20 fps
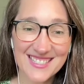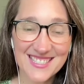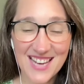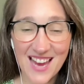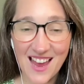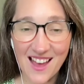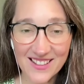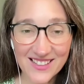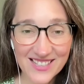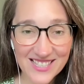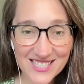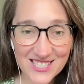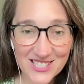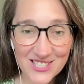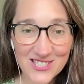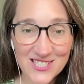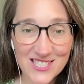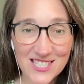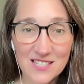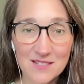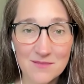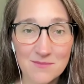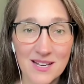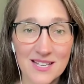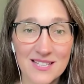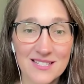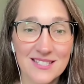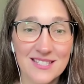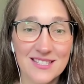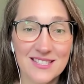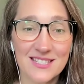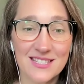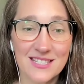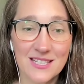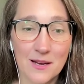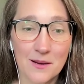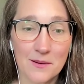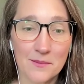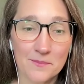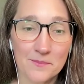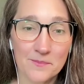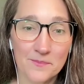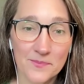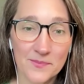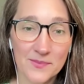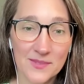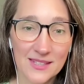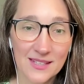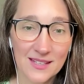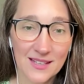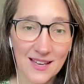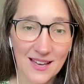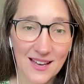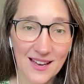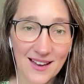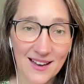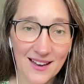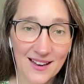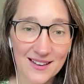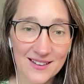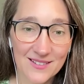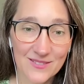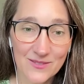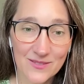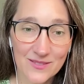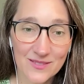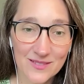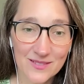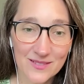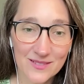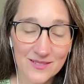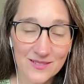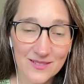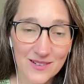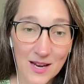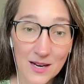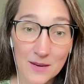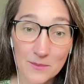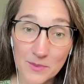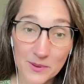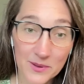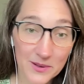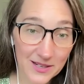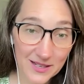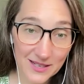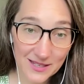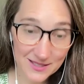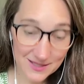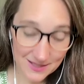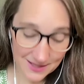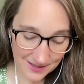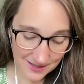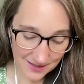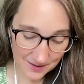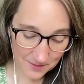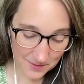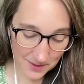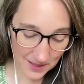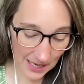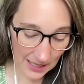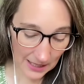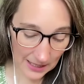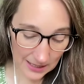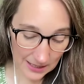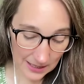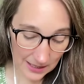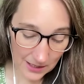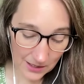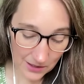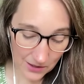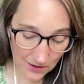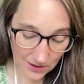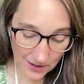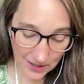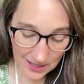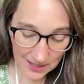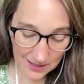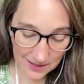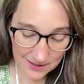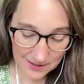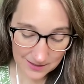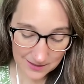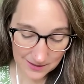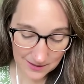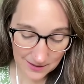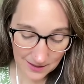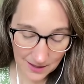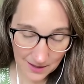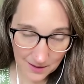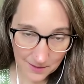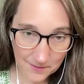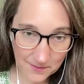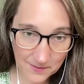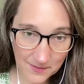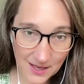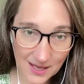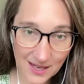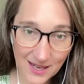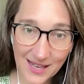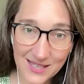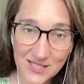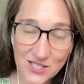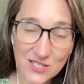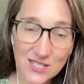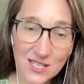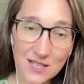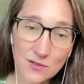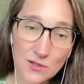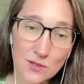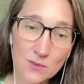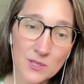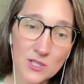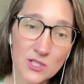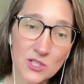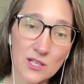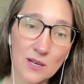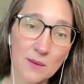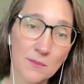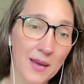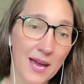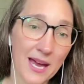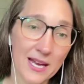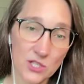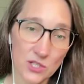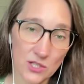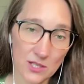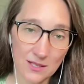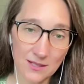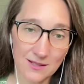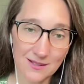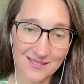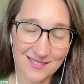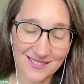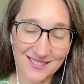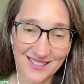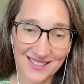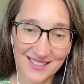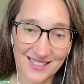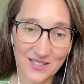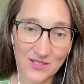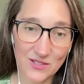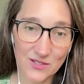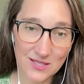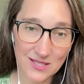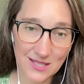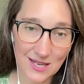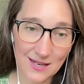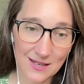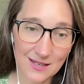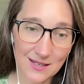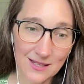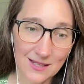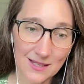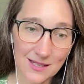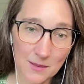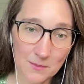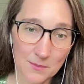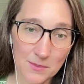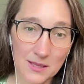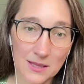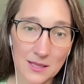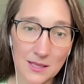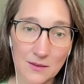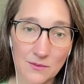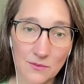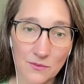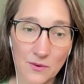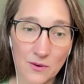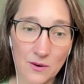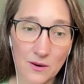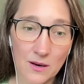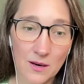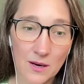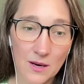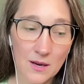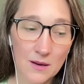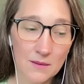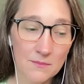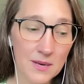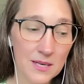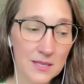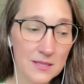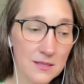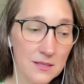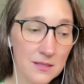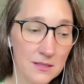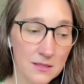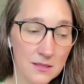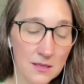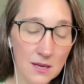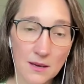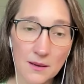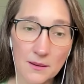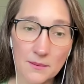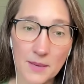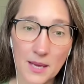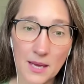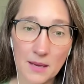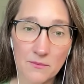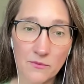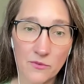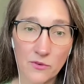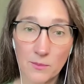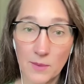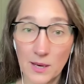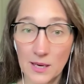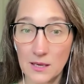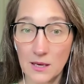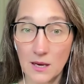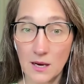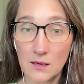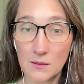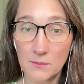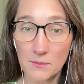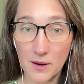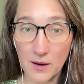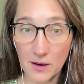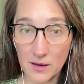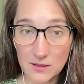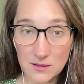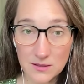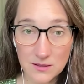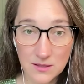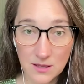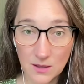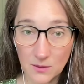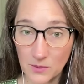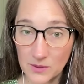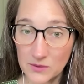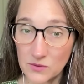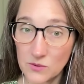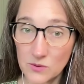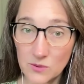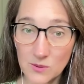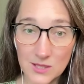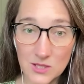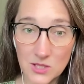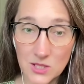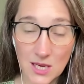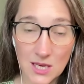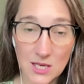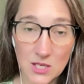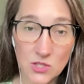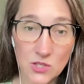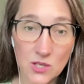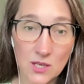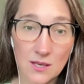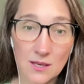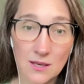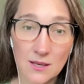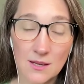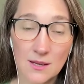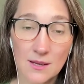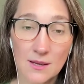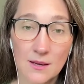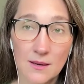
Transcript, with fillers: challenged in my system, uh, unburdened, but I can get curious. Um, and I just have so much compassion and understanding and empathy for my system and for my young parts that went through education